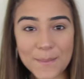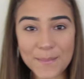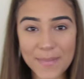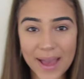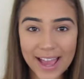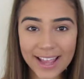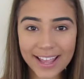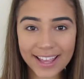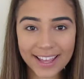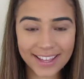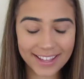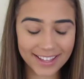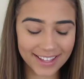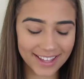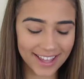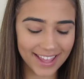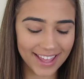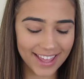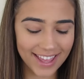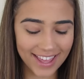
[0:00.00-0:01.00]
MAC,
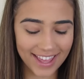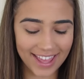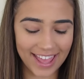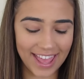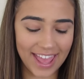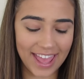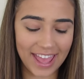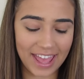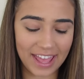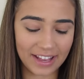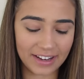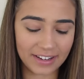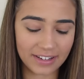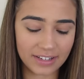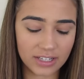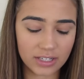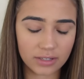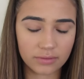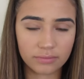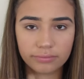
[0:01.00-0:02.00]

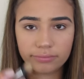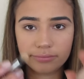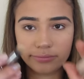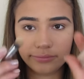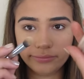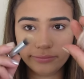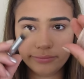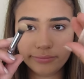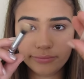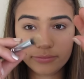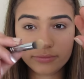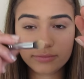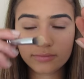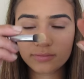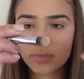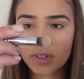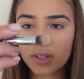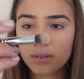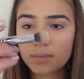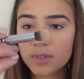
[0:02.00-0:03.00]
and
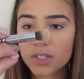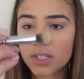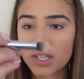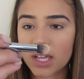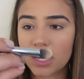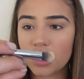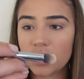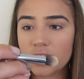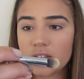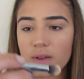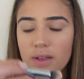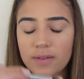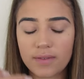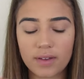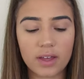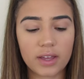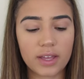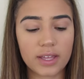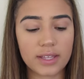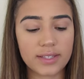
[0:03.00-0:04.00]
Skinning as a
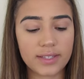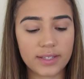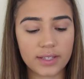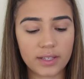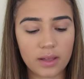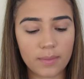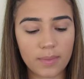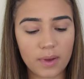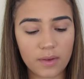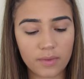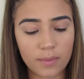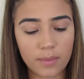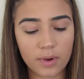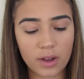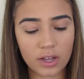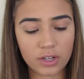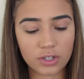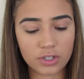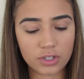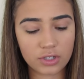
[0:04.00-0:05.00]
Weaver concealer buffer
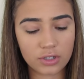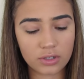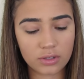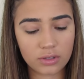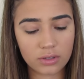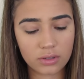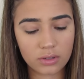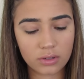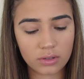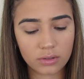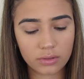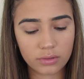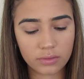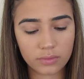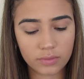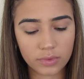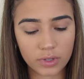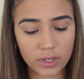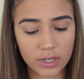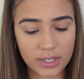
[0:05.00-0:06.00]
brush.
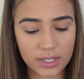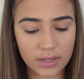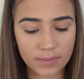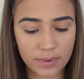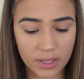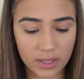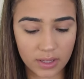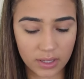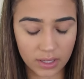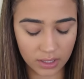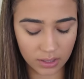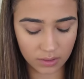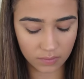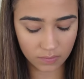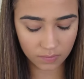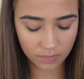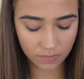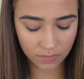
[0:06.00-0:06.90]
I'm gonna dip it in there.